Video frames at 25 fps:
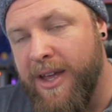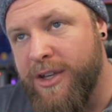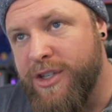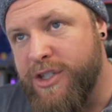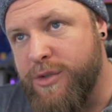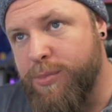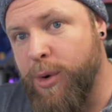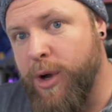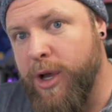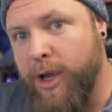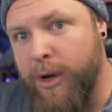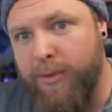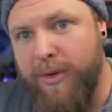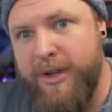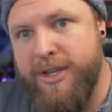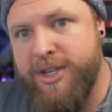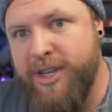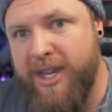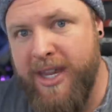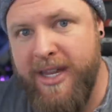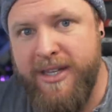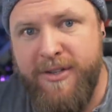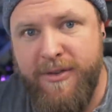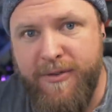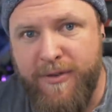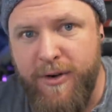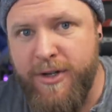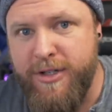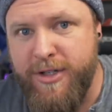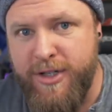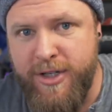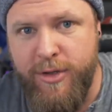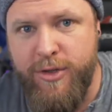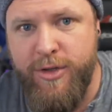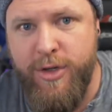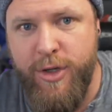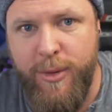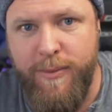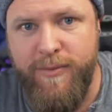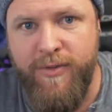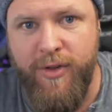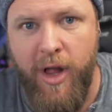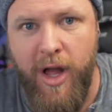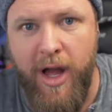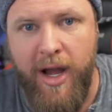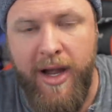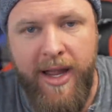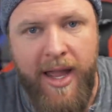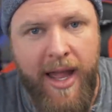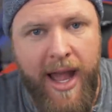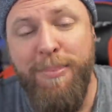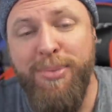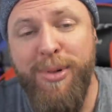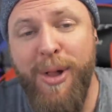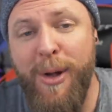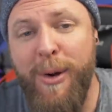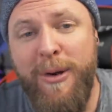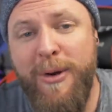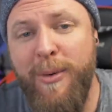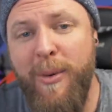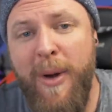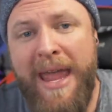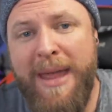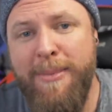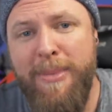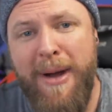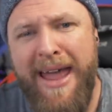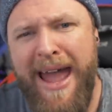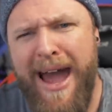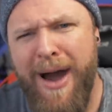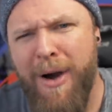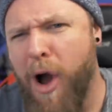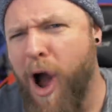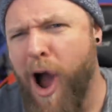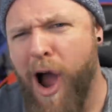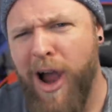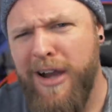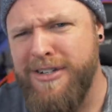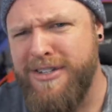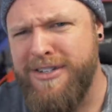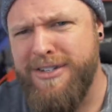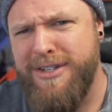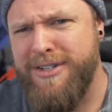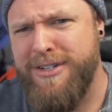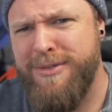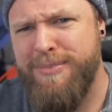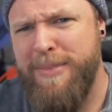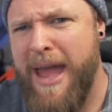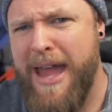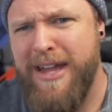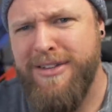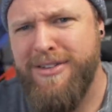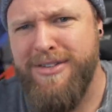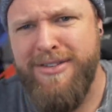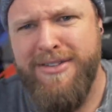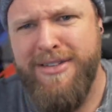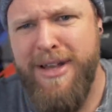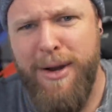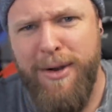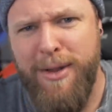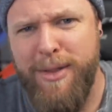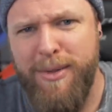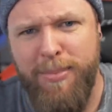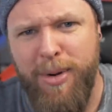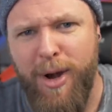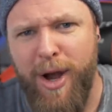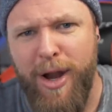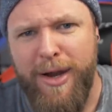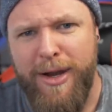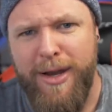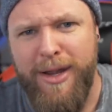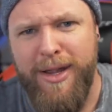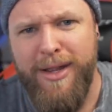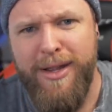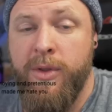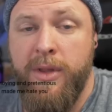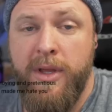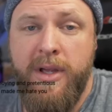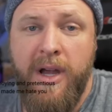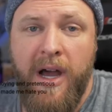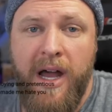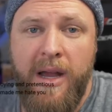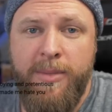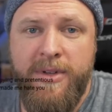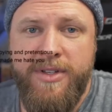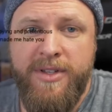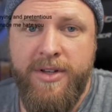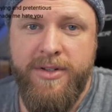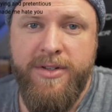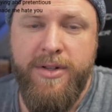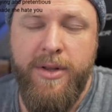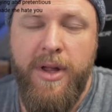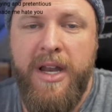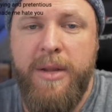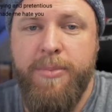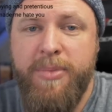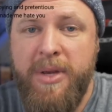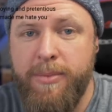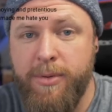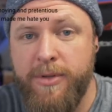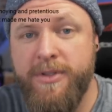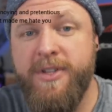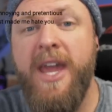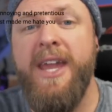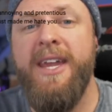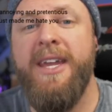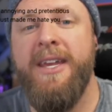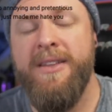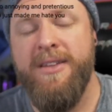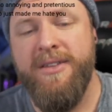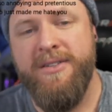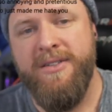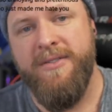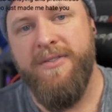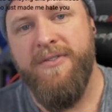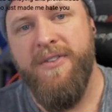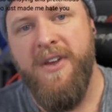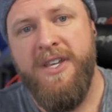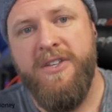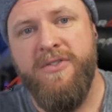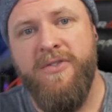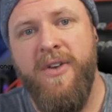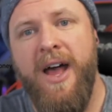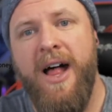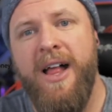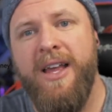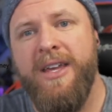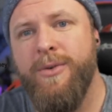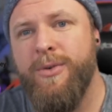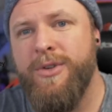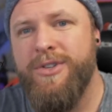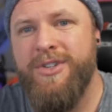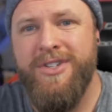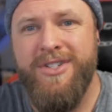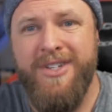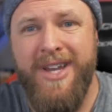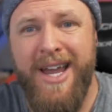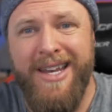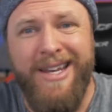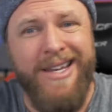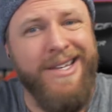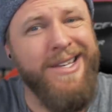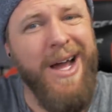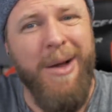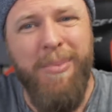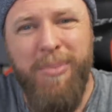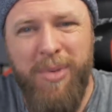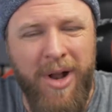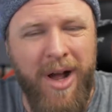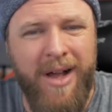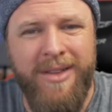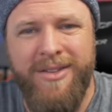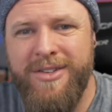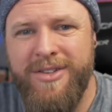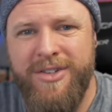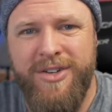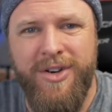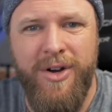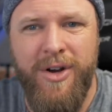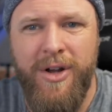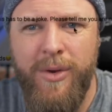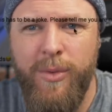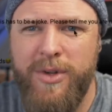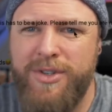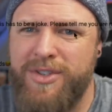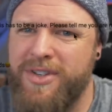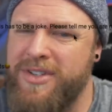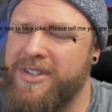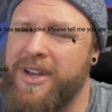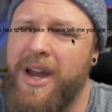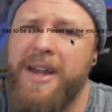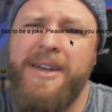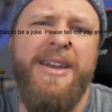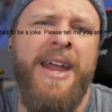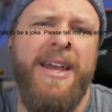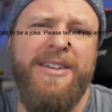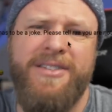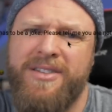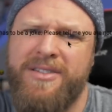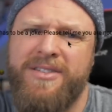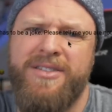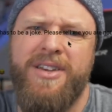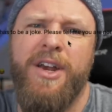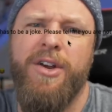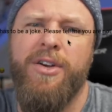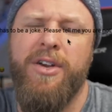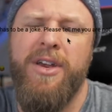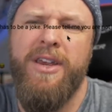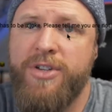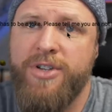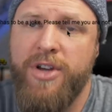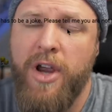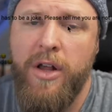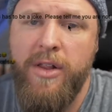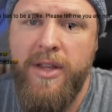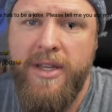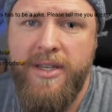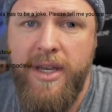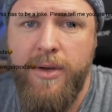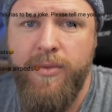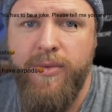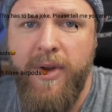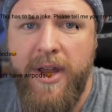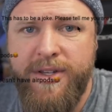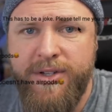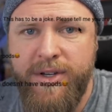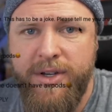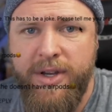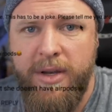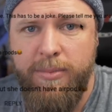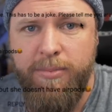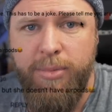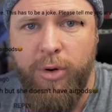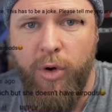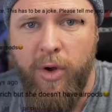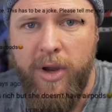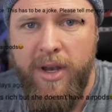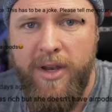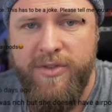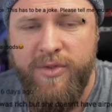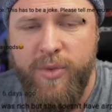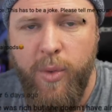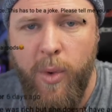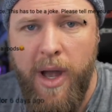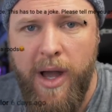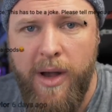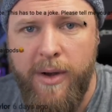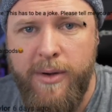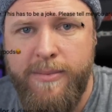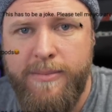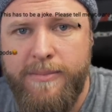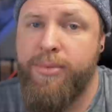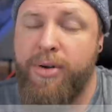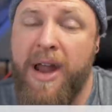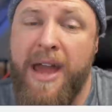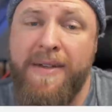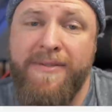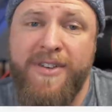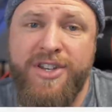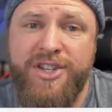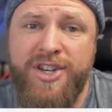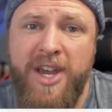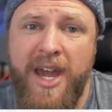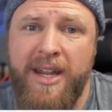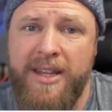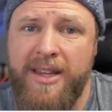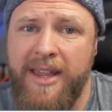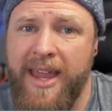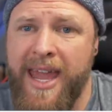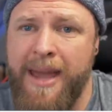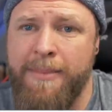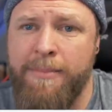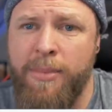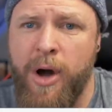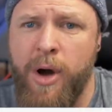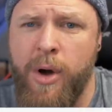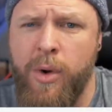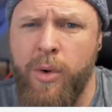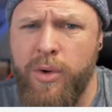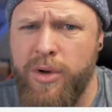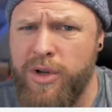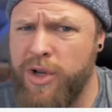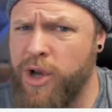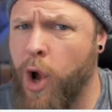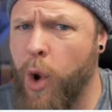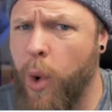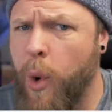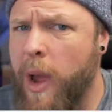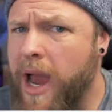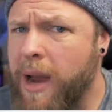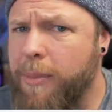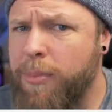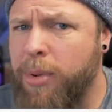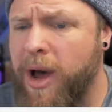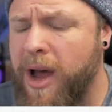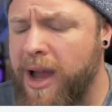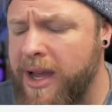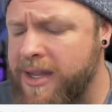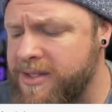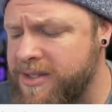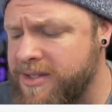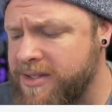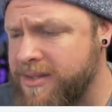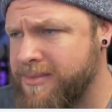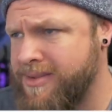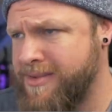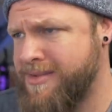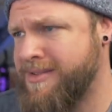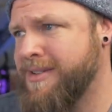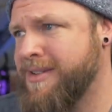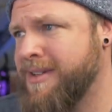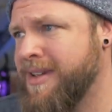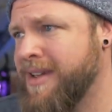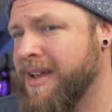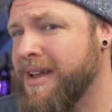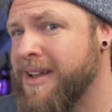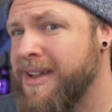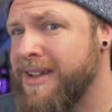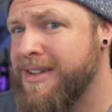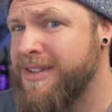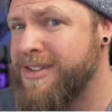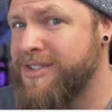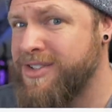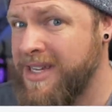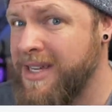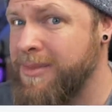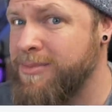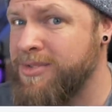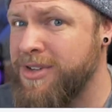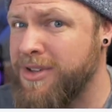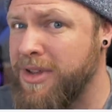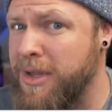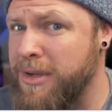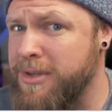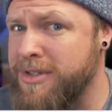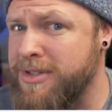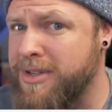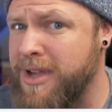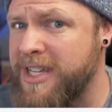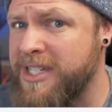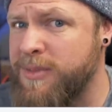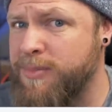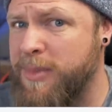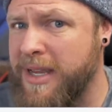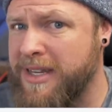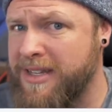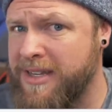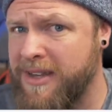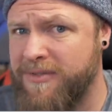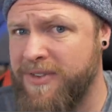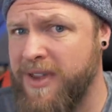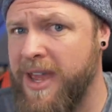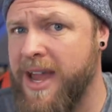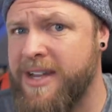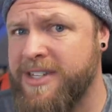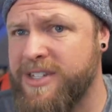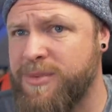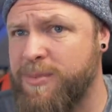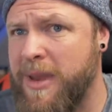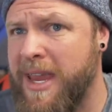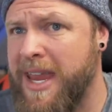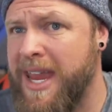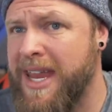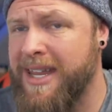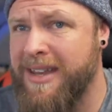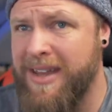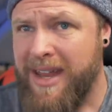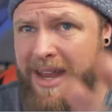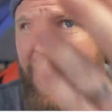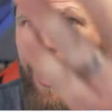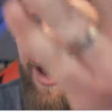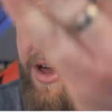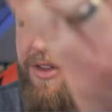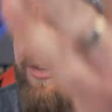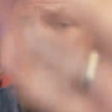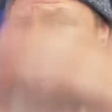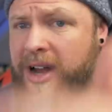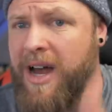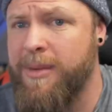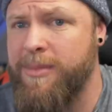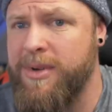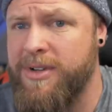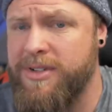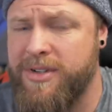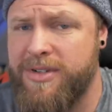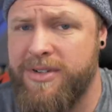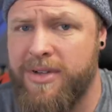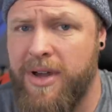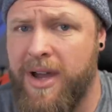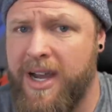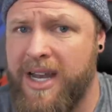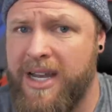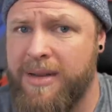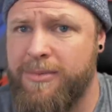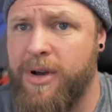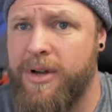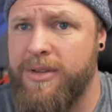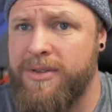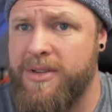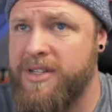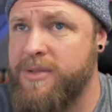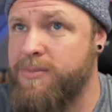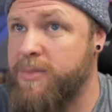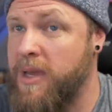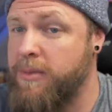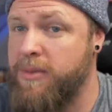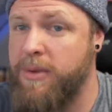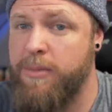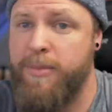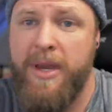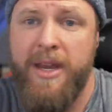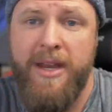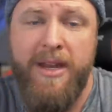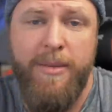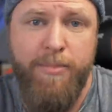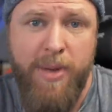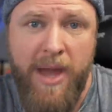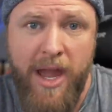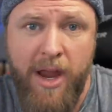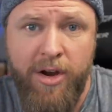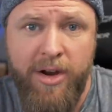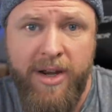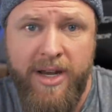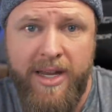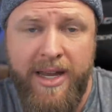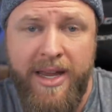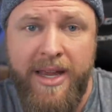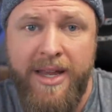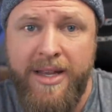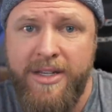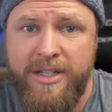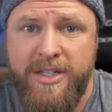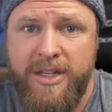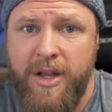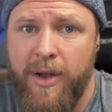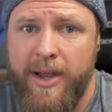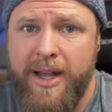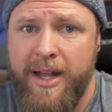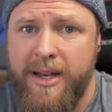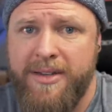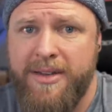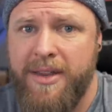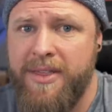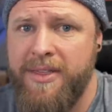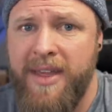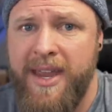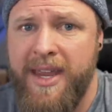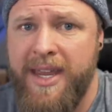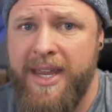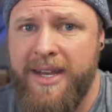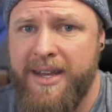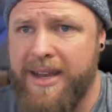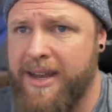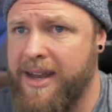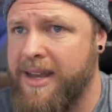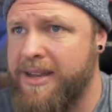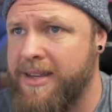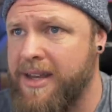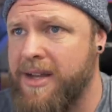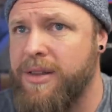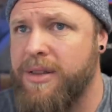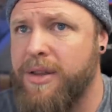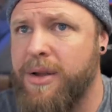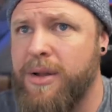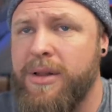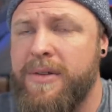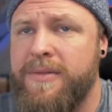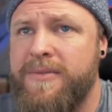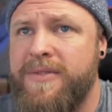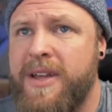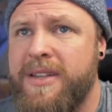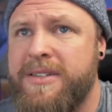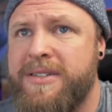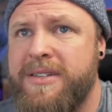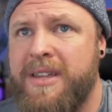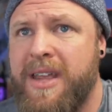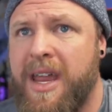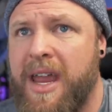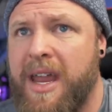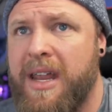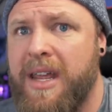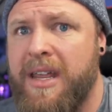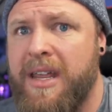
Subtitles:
Spoilt Rich Kid's first YouTube vlog. I'm blown away by how hard she smashed this out of the park. Now in the comments, there's a lot of people taking this at face value and just kind of dumping on this girl, which is unnecessary. But Charlie did raise a good point as well. Private jet, Lambo, no AirPods? Seems a little suspect if you ask me, and other comments are talking about this maybe being a parody. So I got to thinking and I did a little investigating.